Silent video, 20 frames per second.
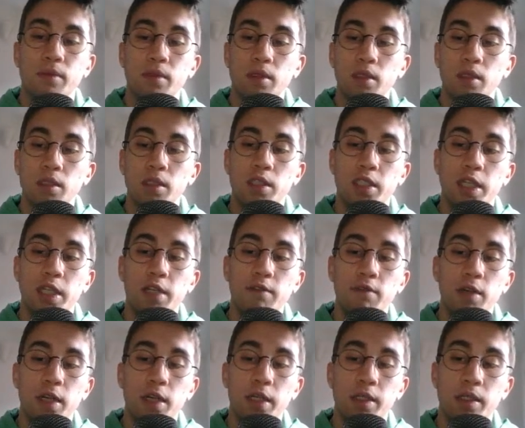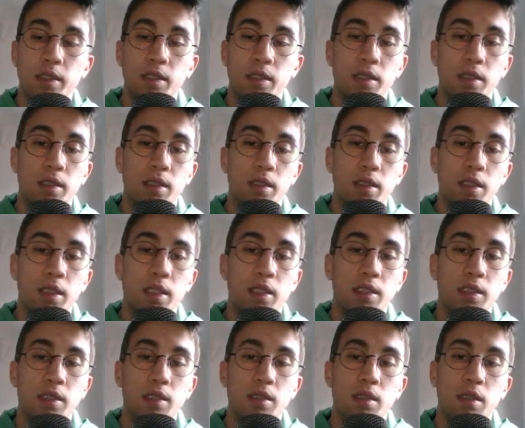save, and
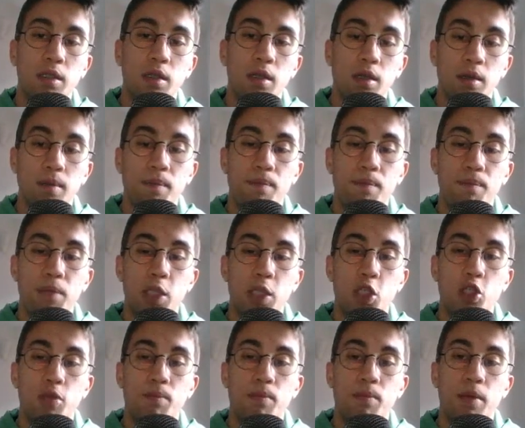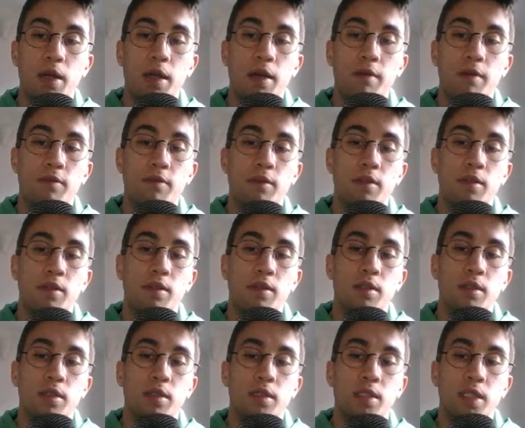is bishop
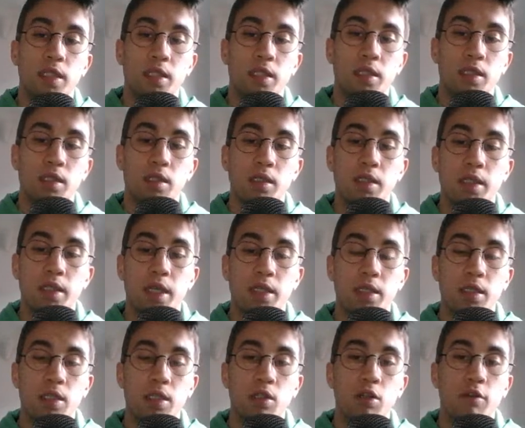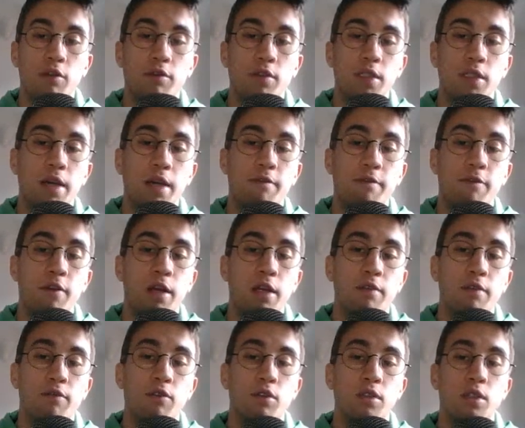f6, cutting off the f file
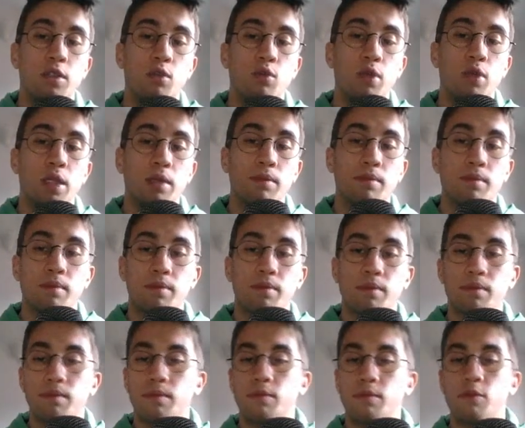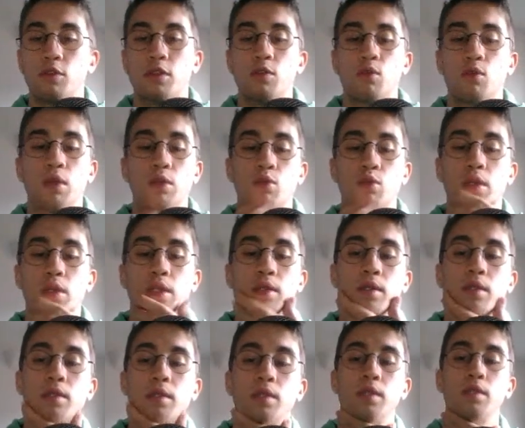for the queen, for the white queen.
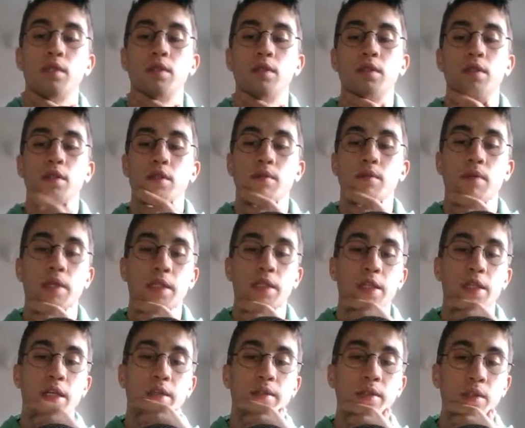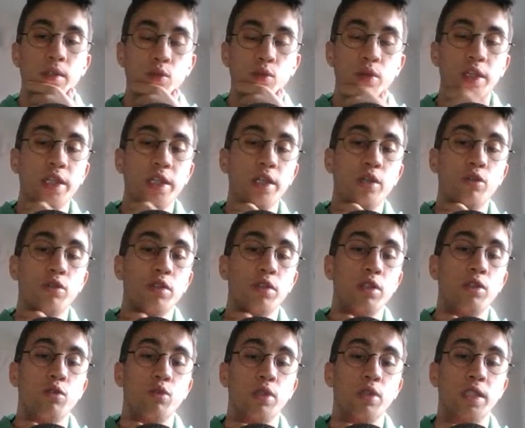But here Yi
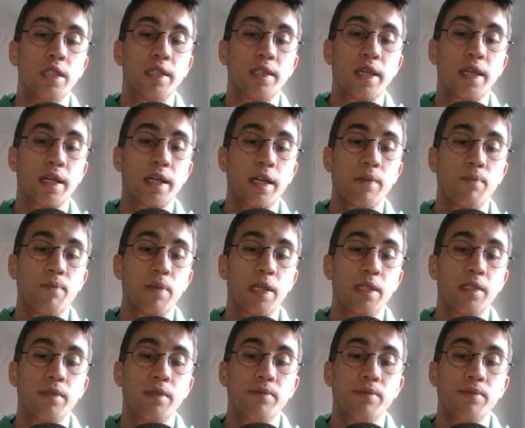continue with the attack and plays